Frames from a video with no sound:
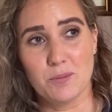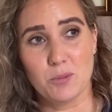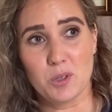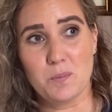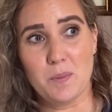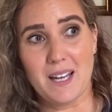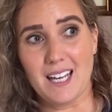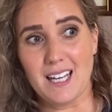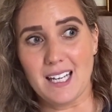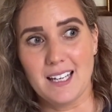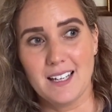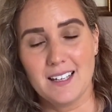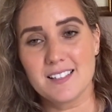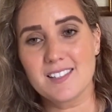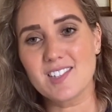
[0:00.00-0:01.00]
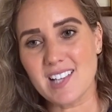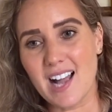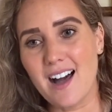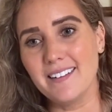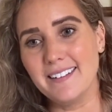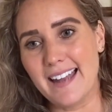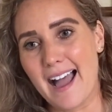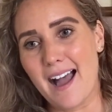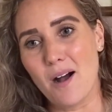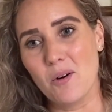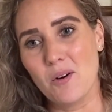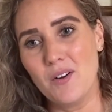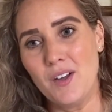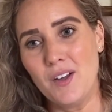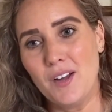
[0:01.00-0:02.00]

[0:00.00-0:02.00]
would be, start now.